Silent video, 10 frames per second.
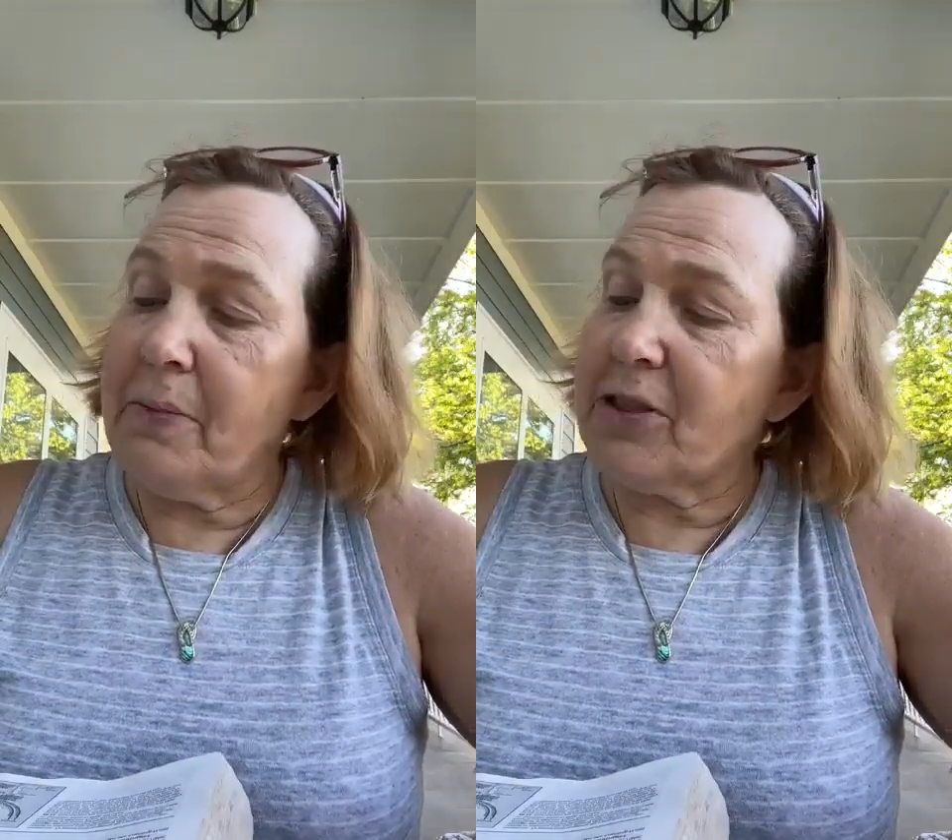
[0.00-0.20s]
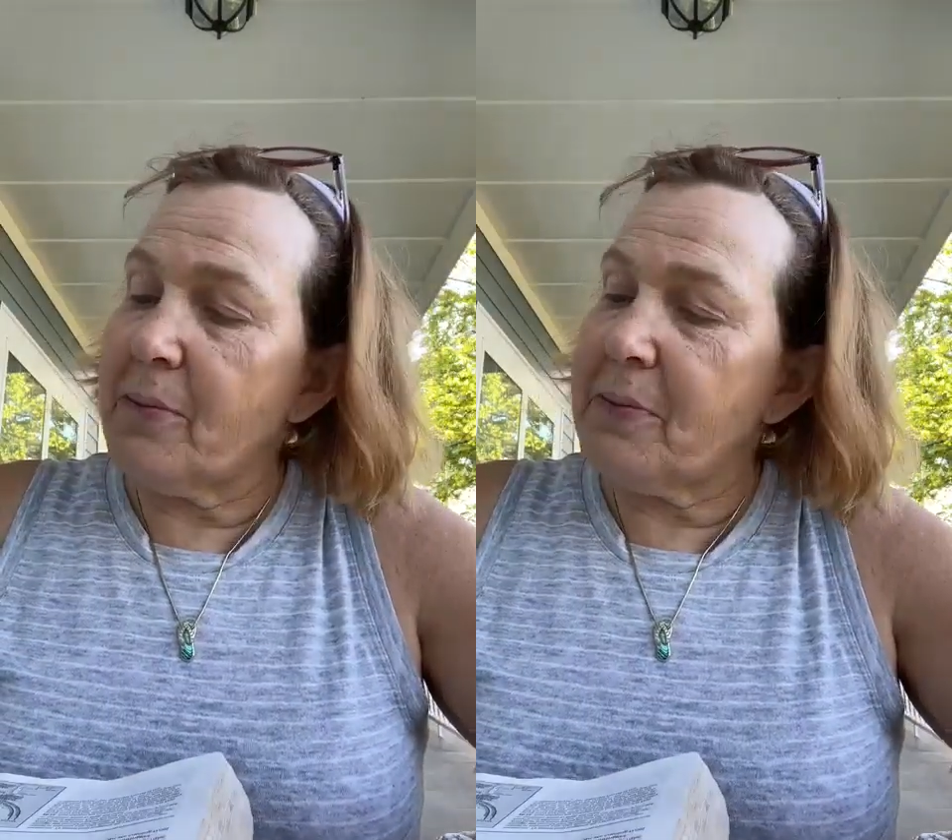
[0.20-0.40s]

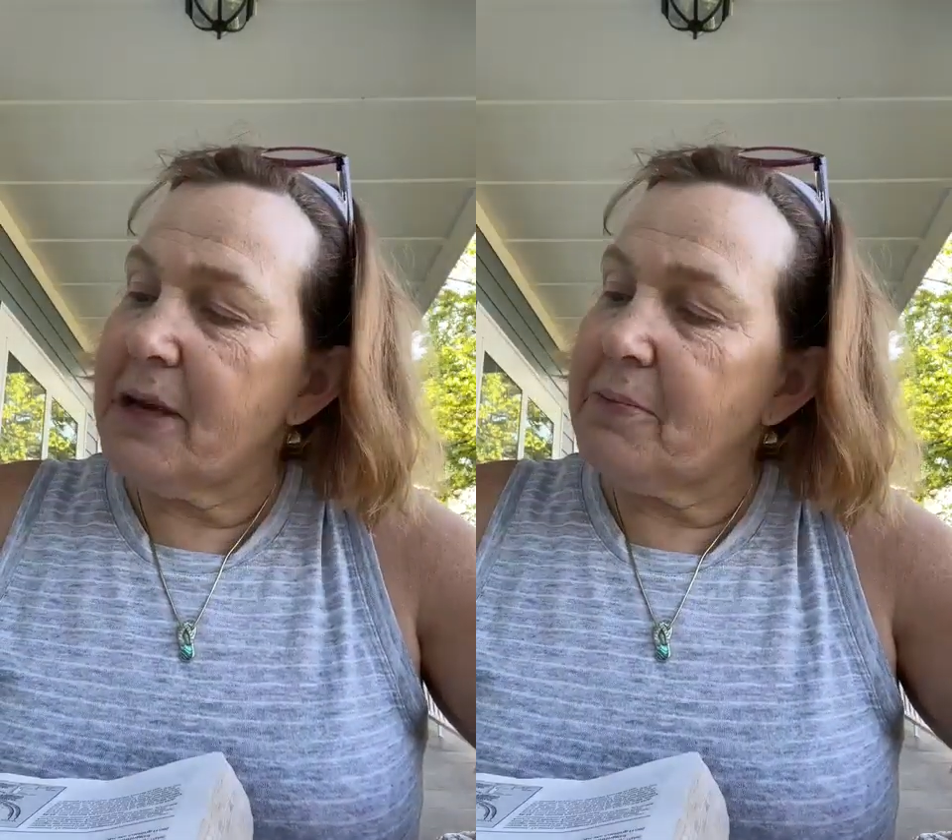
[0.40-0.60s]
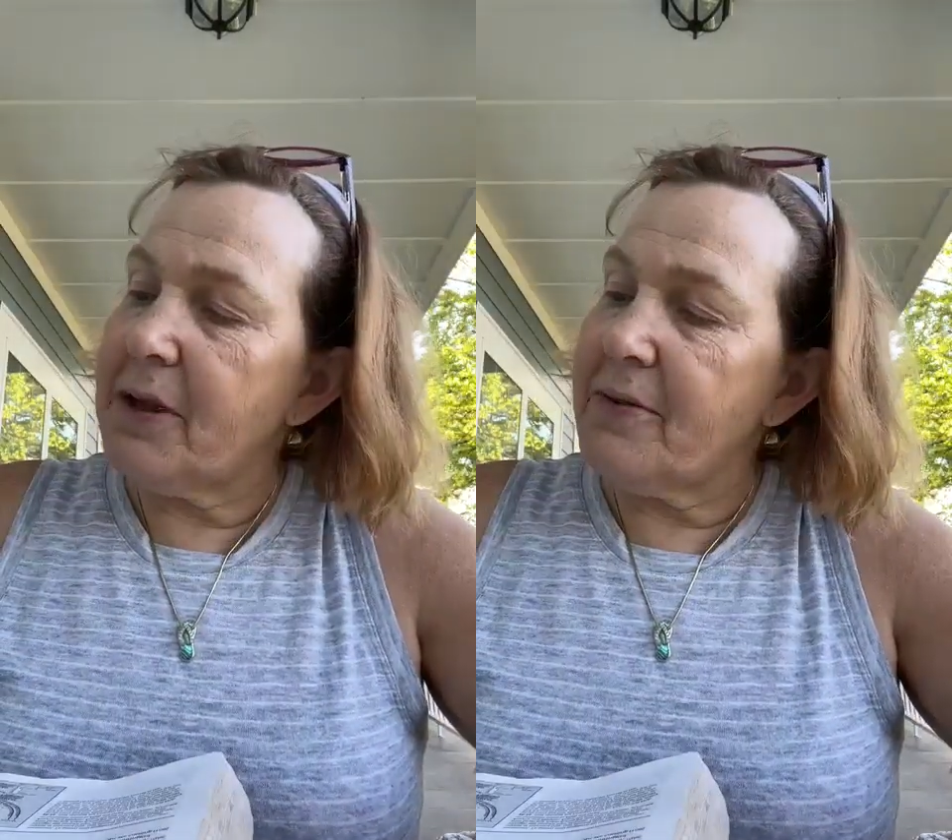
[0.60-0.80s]
but the
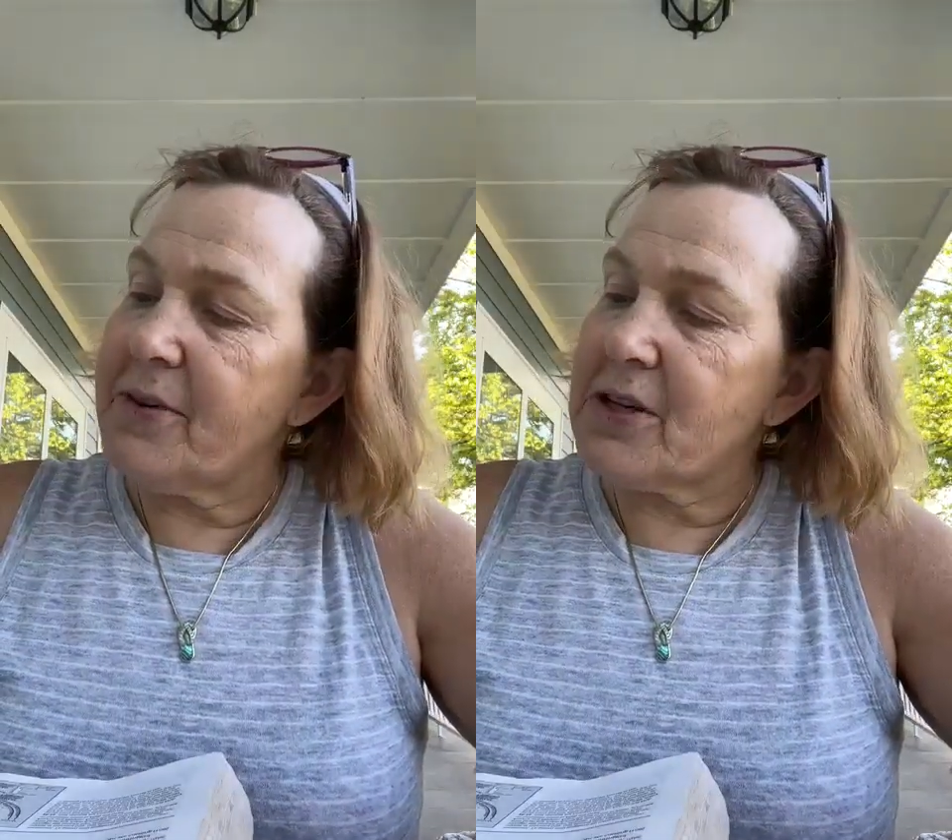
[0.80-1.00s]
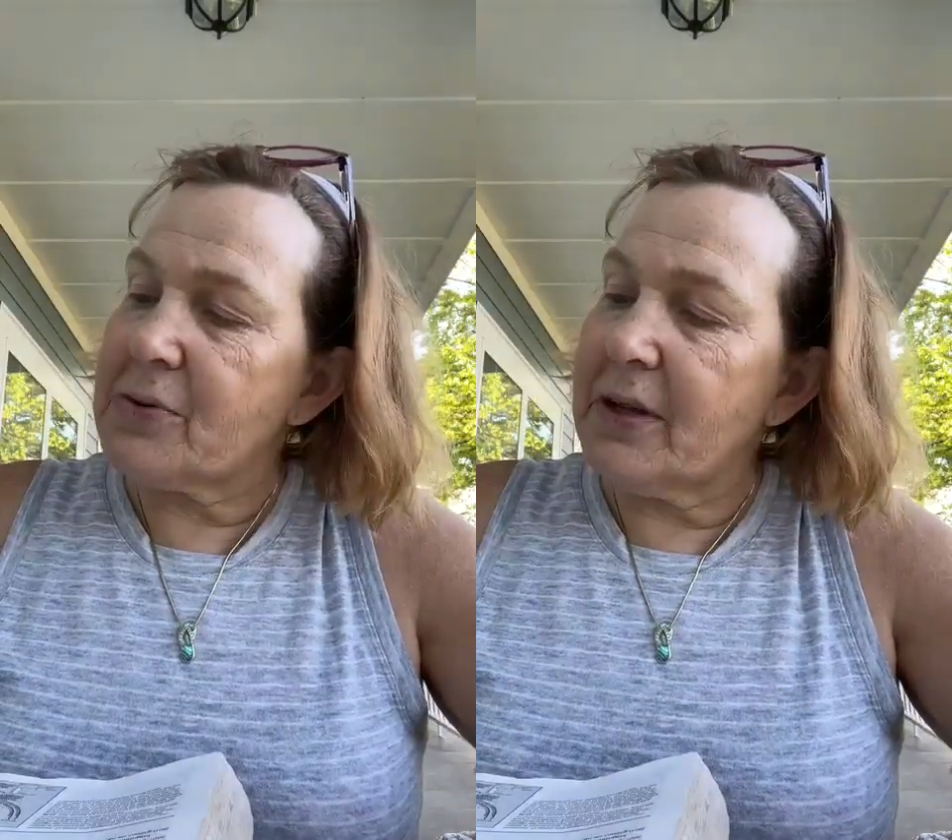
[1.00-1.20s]
people
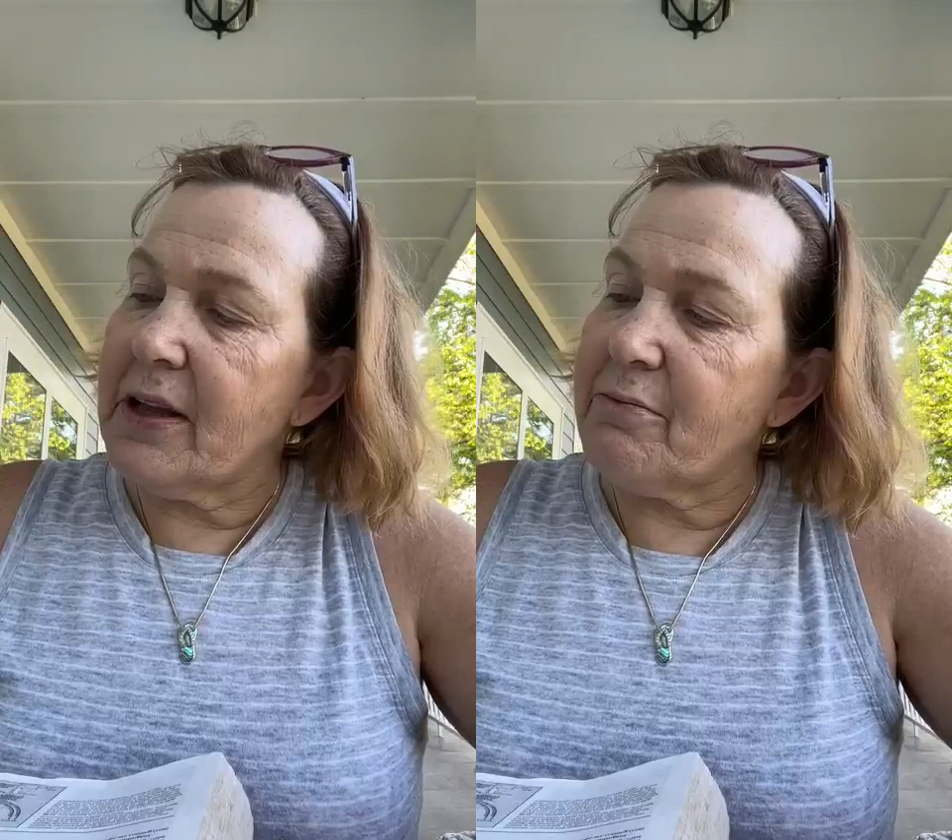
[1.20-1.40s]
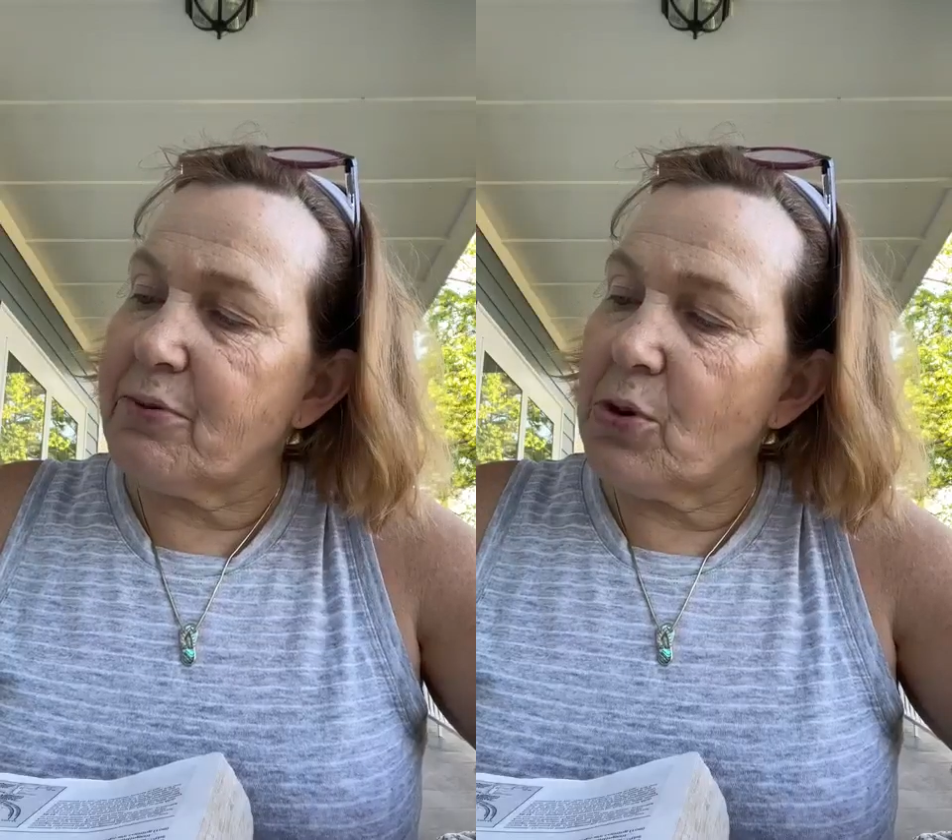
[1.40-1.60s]
of Israel have